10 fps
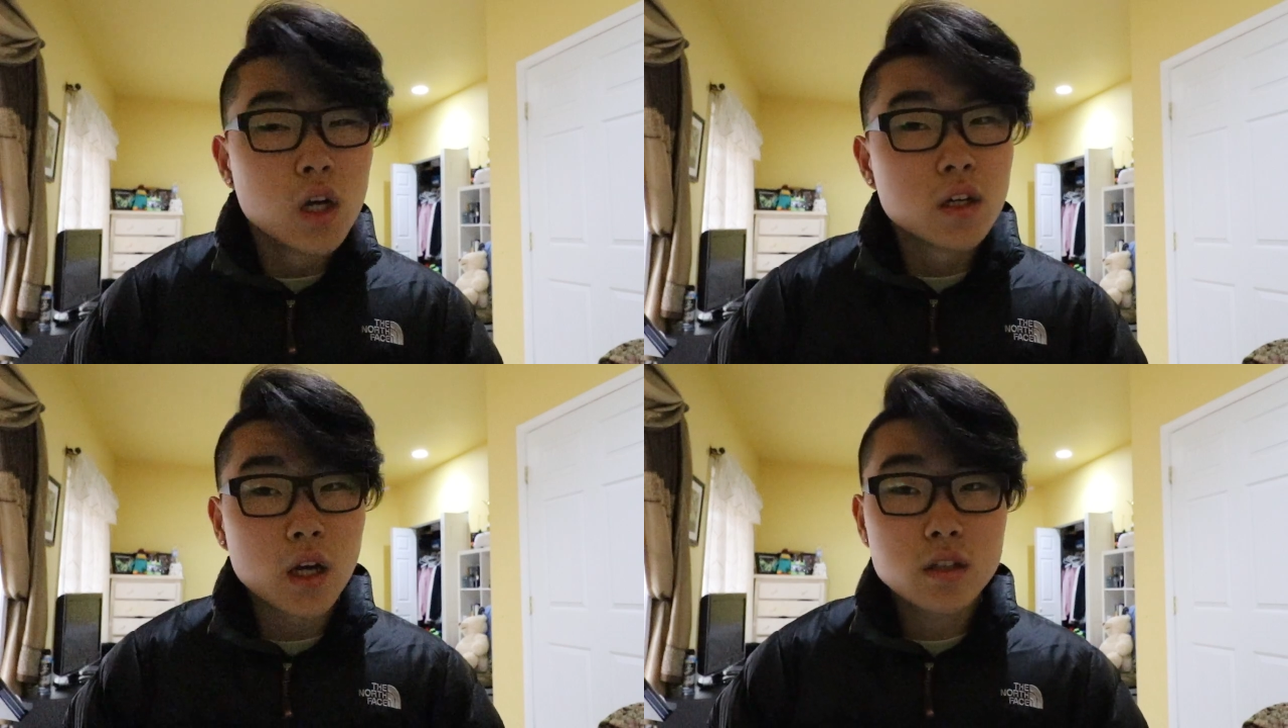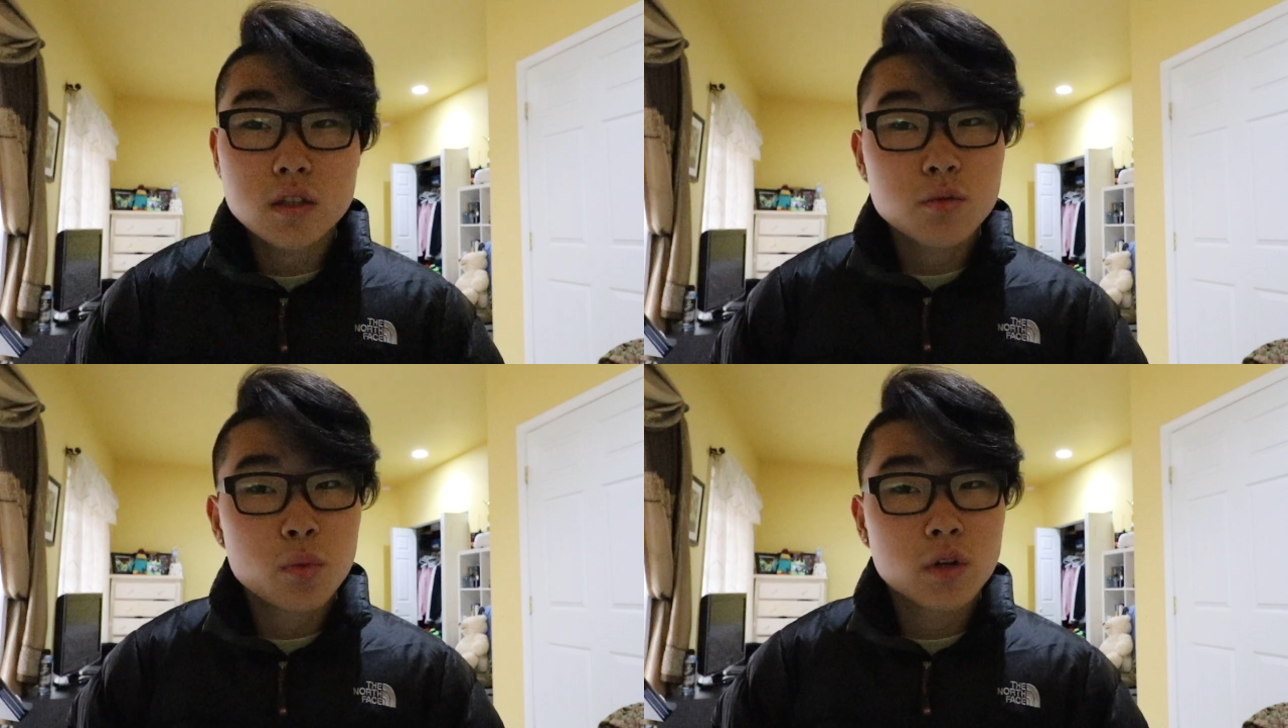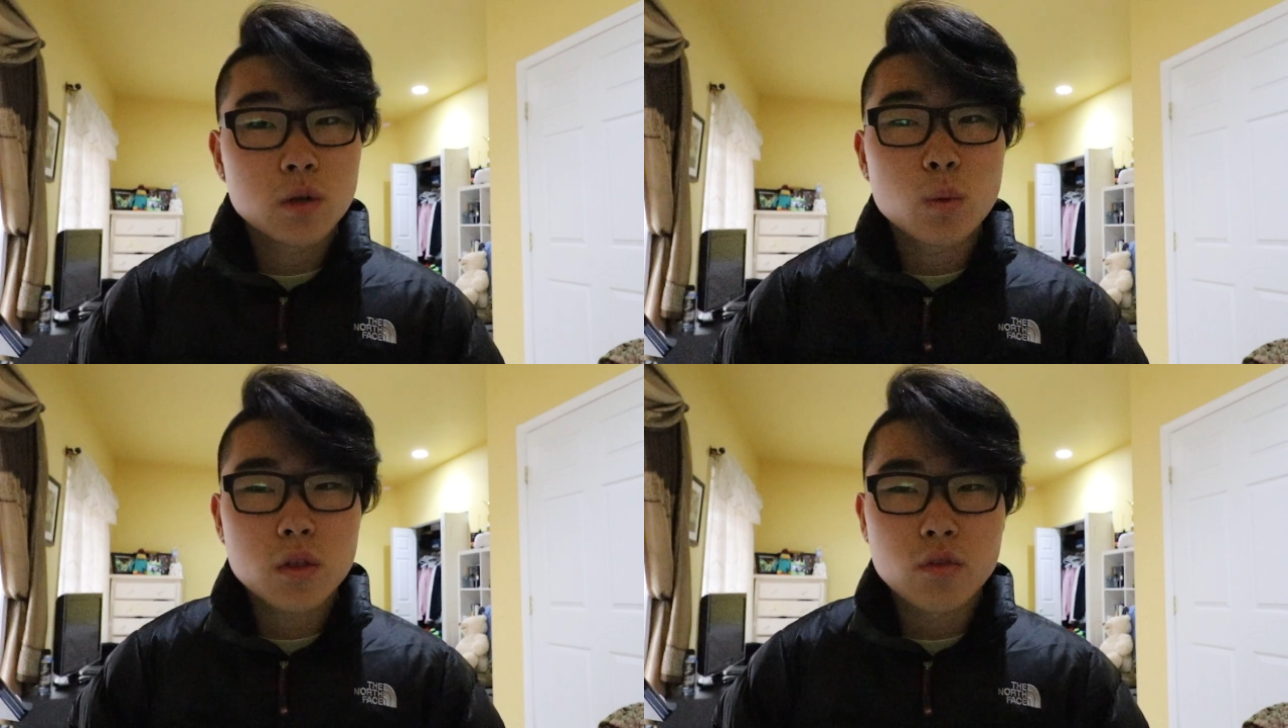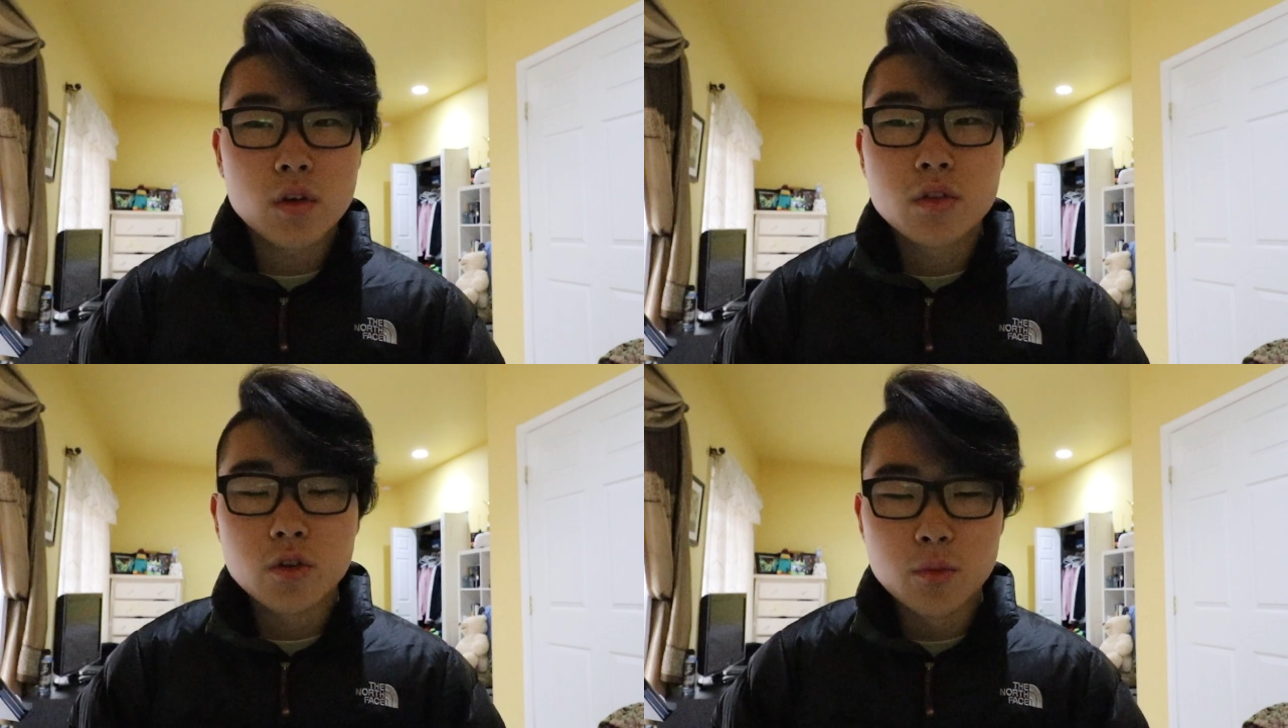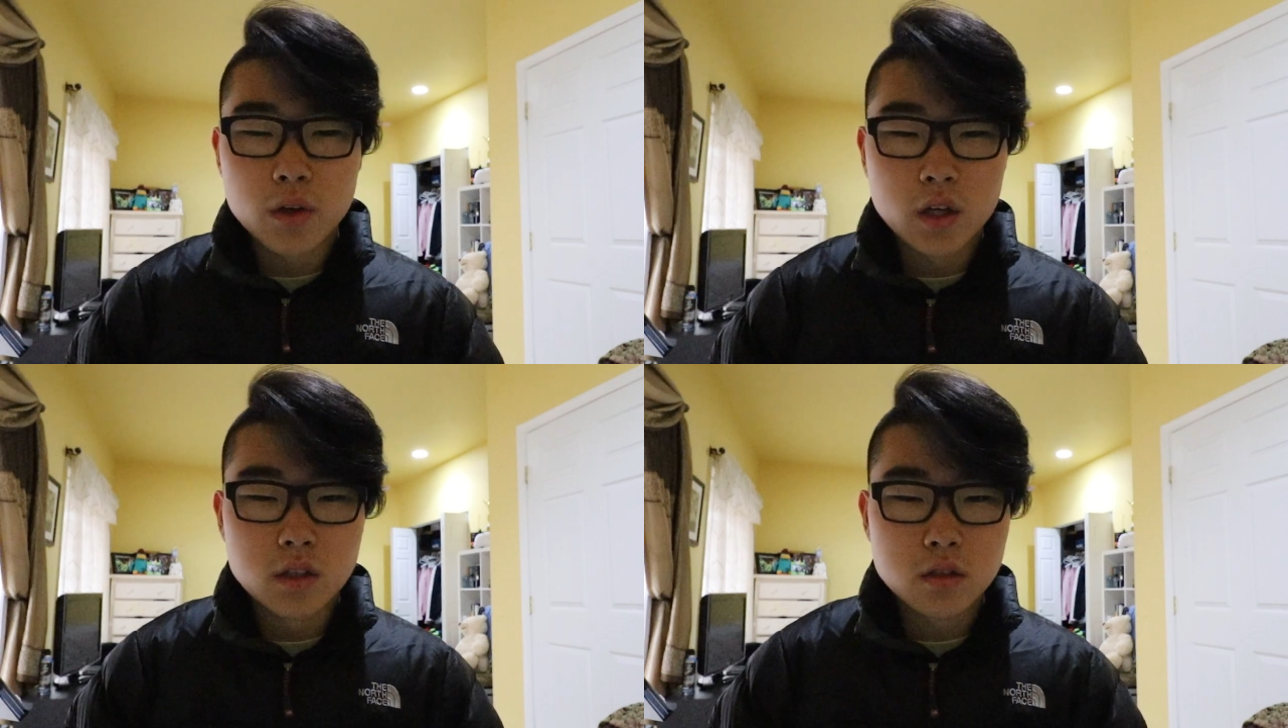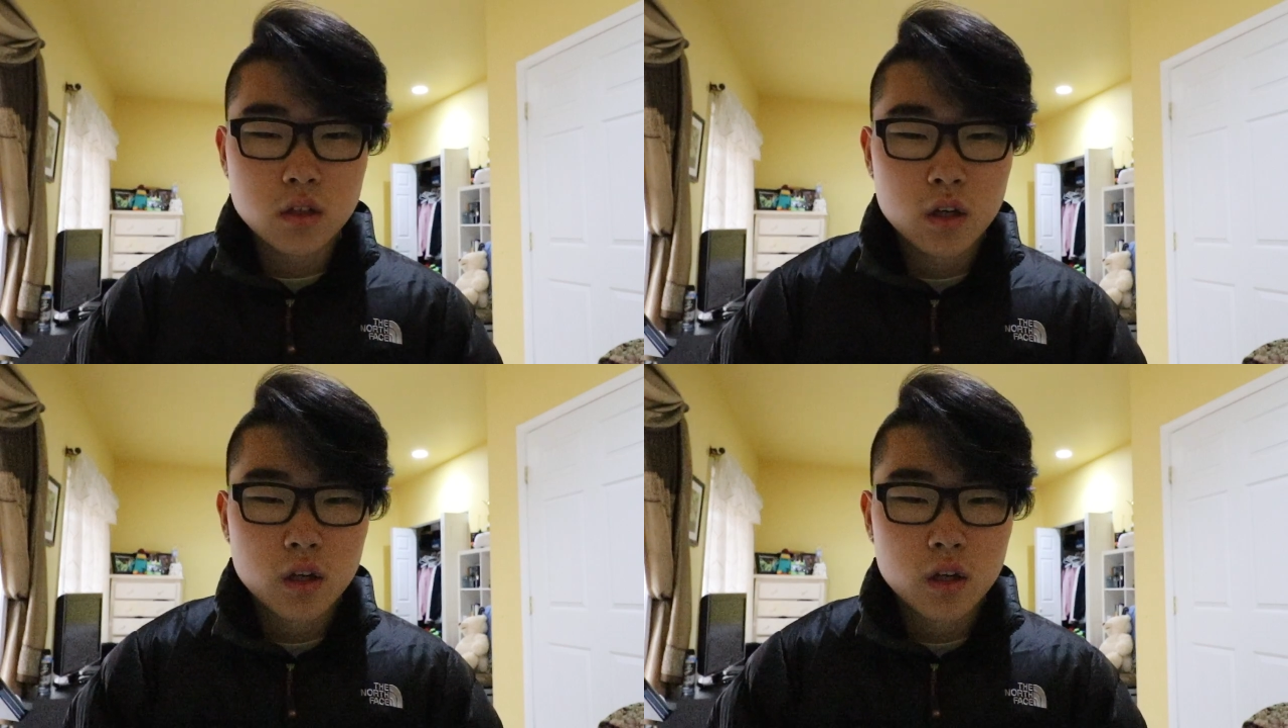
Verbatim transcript: Not disappointed with the run through because